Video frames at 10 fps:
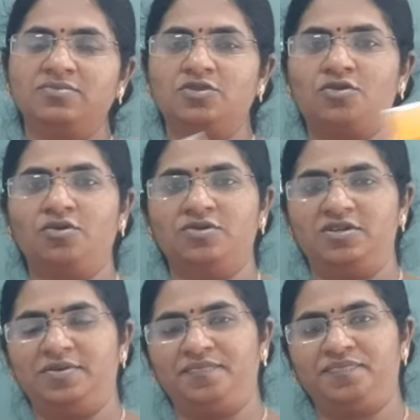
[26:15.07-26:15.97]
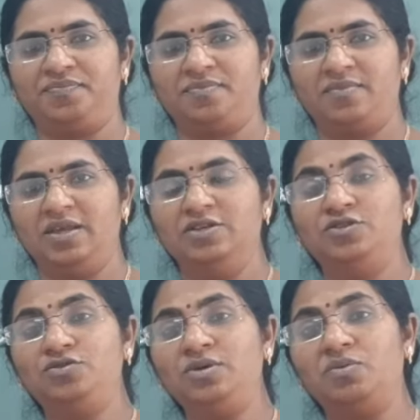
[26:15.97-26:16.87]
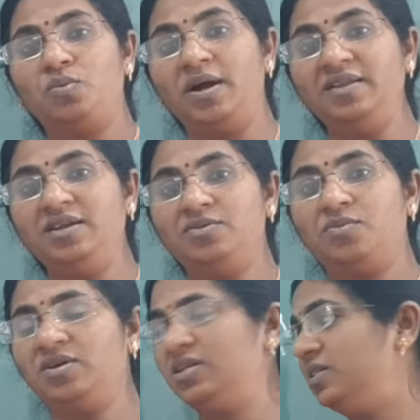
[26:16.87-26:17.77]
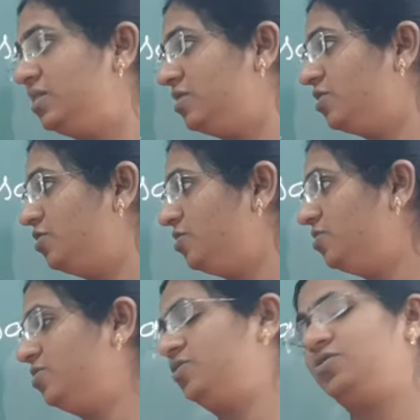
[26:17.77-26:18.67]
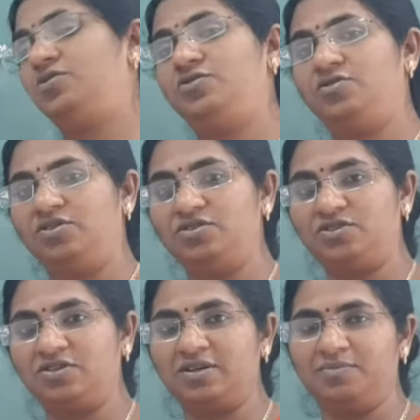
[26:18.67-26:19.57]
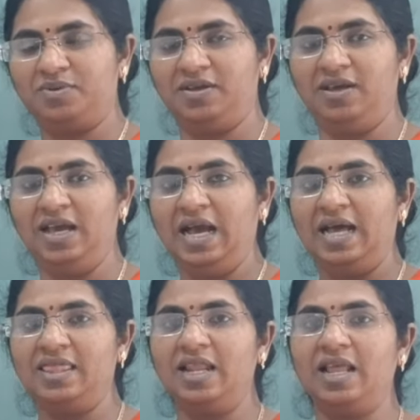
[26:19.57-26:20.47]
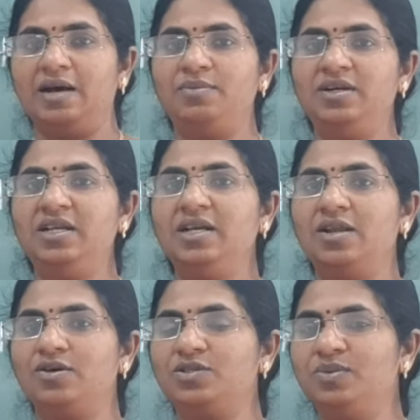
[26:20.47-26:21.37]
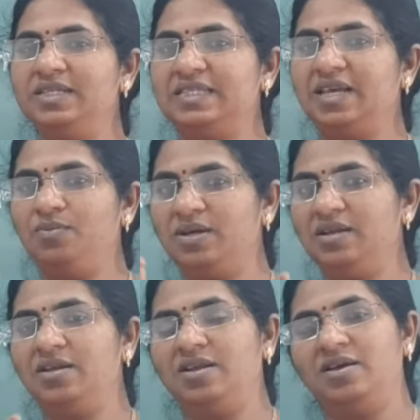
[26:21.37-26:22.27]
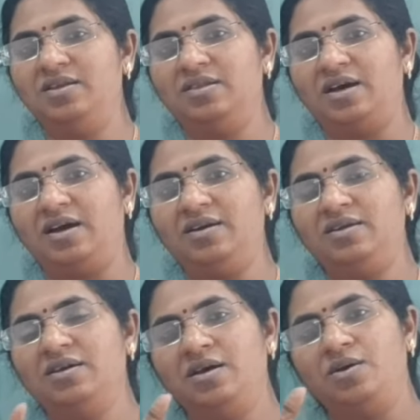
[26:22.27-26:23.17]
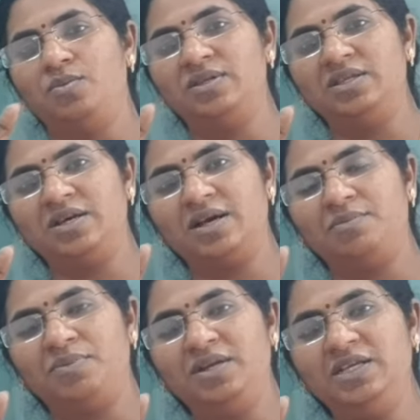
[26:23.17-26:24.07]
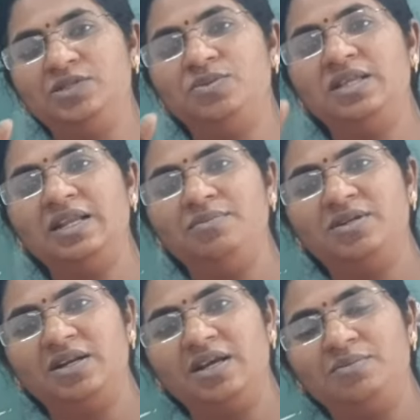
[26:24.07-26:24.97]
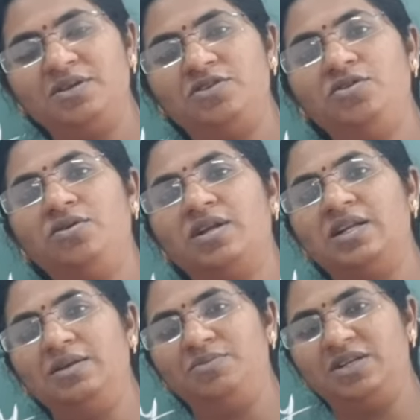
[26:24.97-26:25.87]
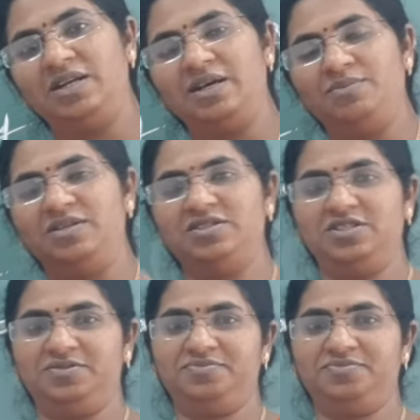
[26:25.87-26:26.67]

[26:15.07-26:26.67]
road. So to avoid that, what is introduced? Joint stock company. And the liability clause will say very clearly that whether the company is with a limited liability or unlimited liability.